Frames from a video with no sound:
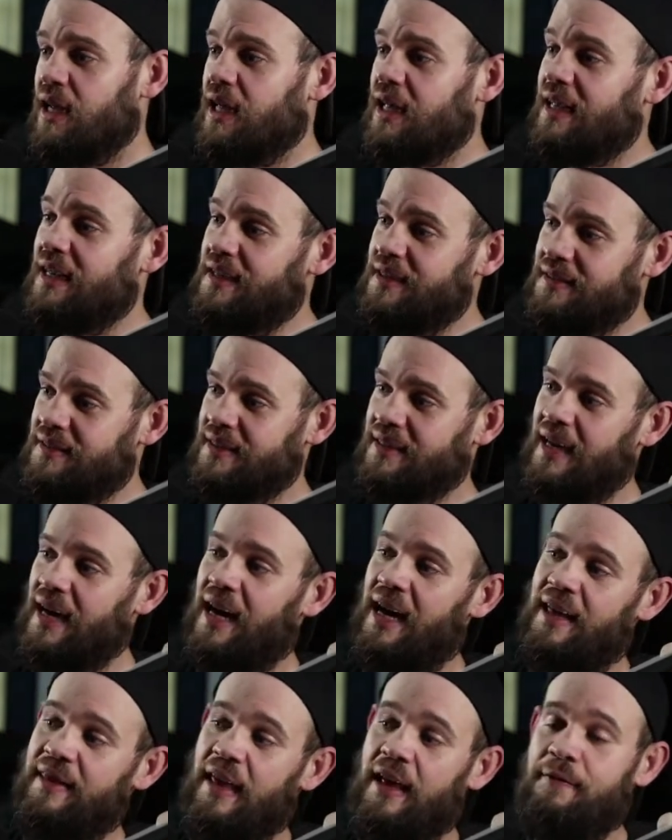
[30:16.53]
He's the
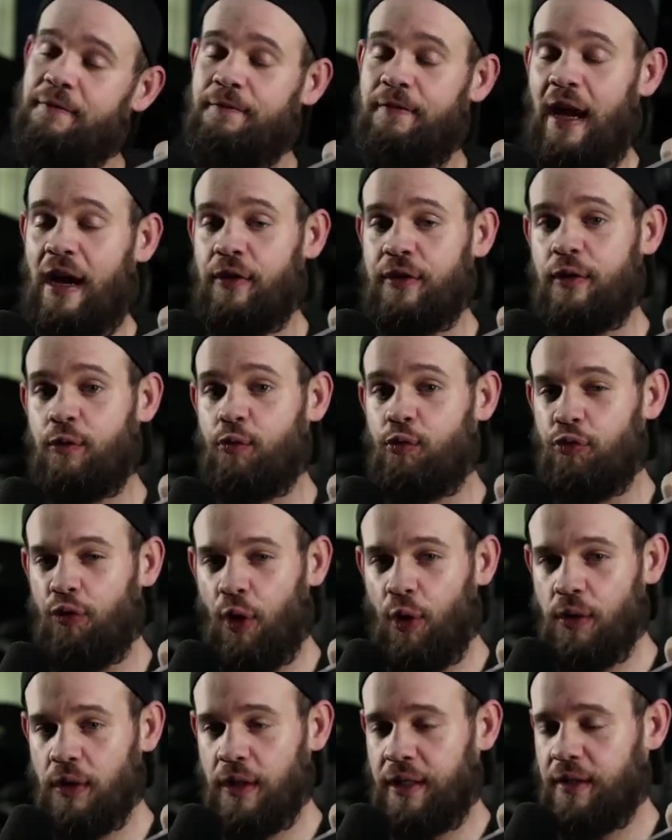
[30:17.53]
guy that founded
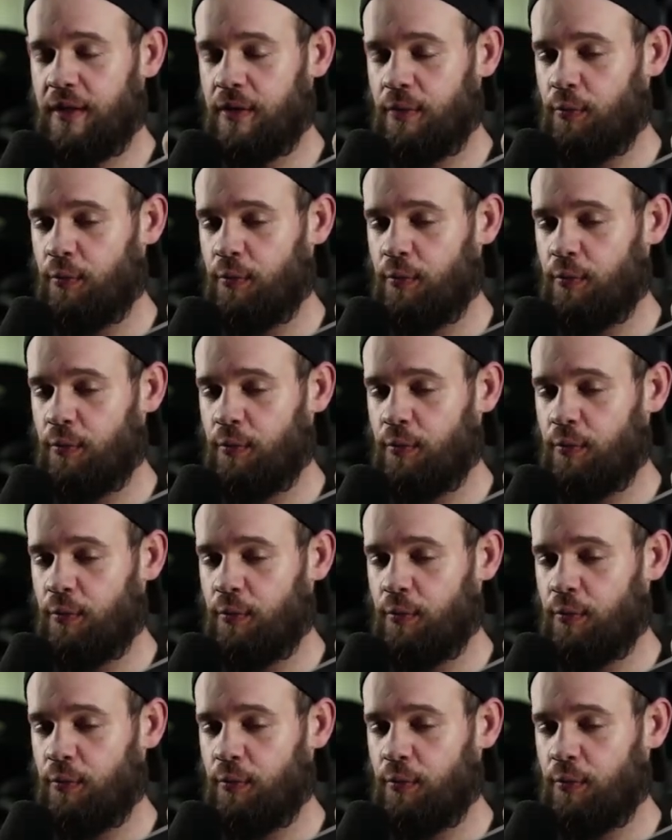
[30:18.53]
Roland.